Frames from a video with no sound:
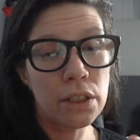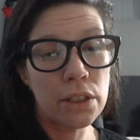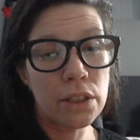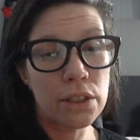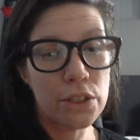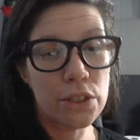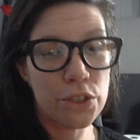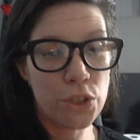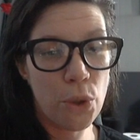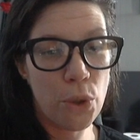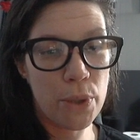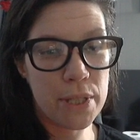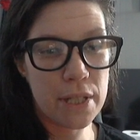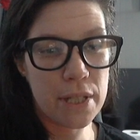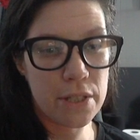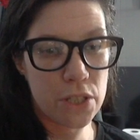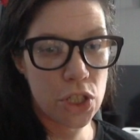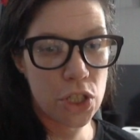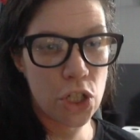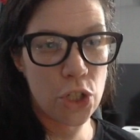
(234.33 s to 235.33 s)
so it
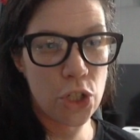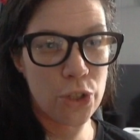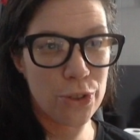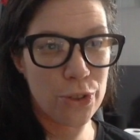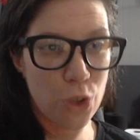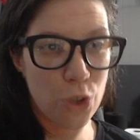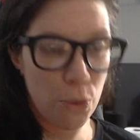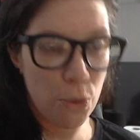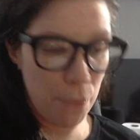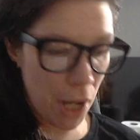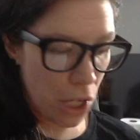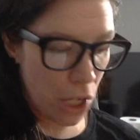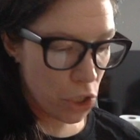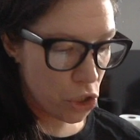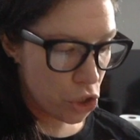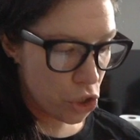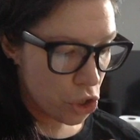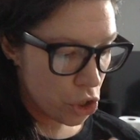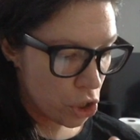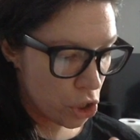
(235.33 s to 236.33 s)
doesn't hurt so
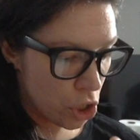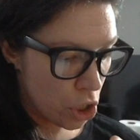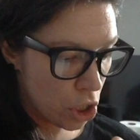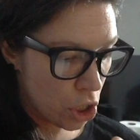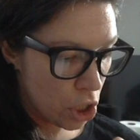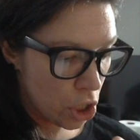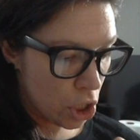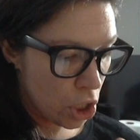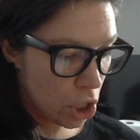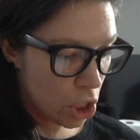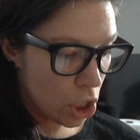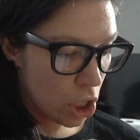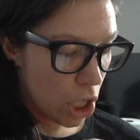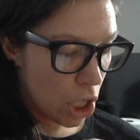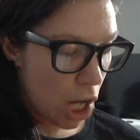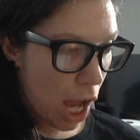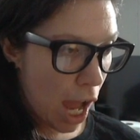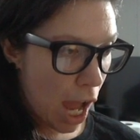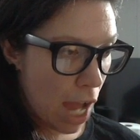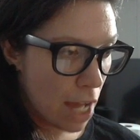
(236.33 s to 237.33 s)
much.
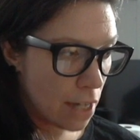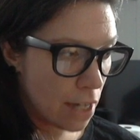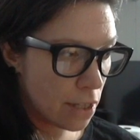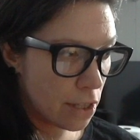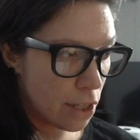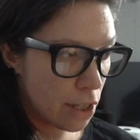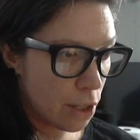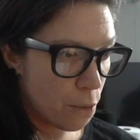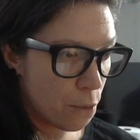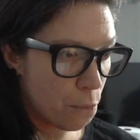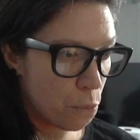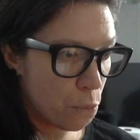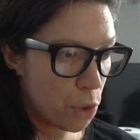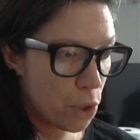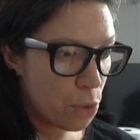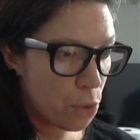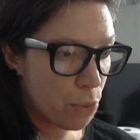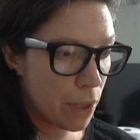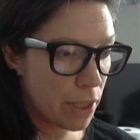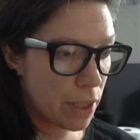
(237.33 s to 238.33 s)
And one
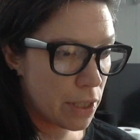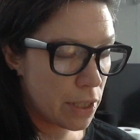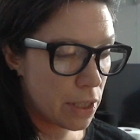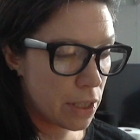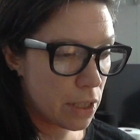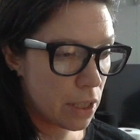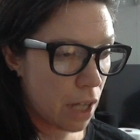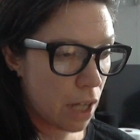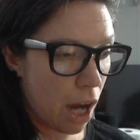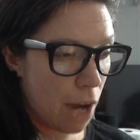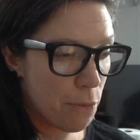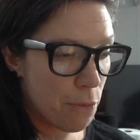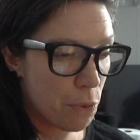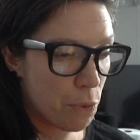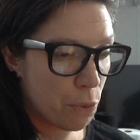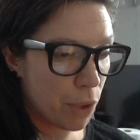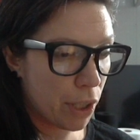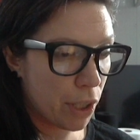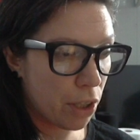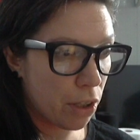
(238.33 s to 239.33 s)
of the ones I've been
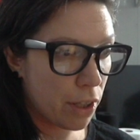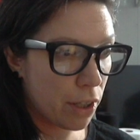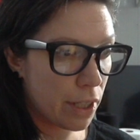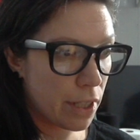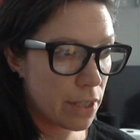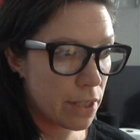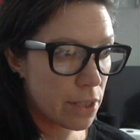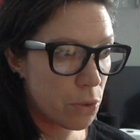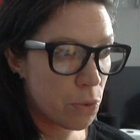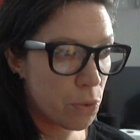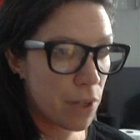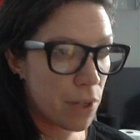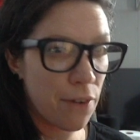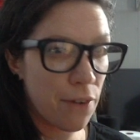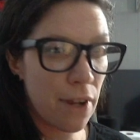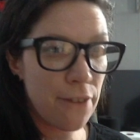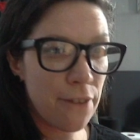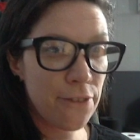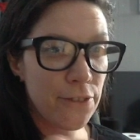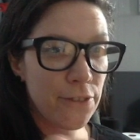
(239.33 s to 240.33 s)
working on is whenever
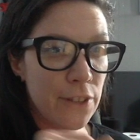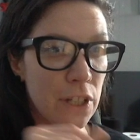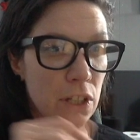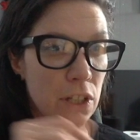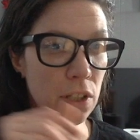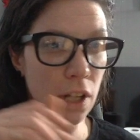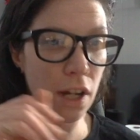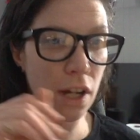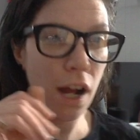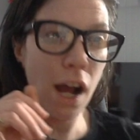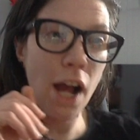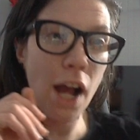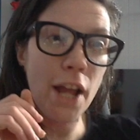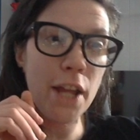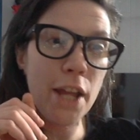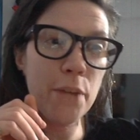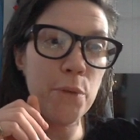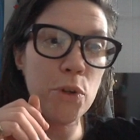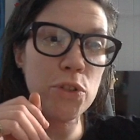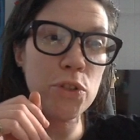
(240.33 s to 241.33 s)
I feel a high
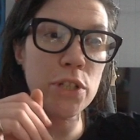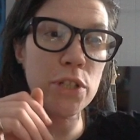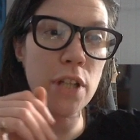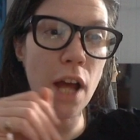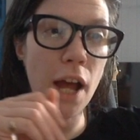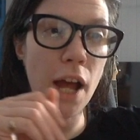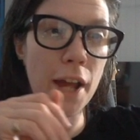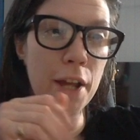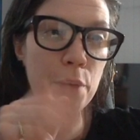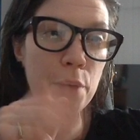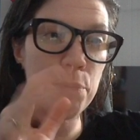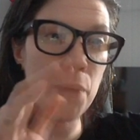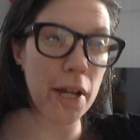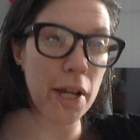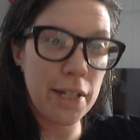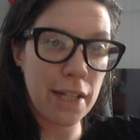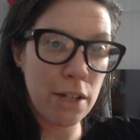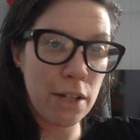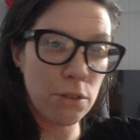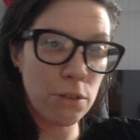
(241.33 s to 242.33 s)
emotion, high up, high
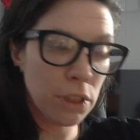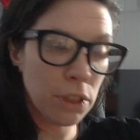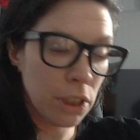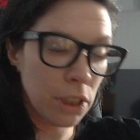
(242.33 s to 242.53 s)
down,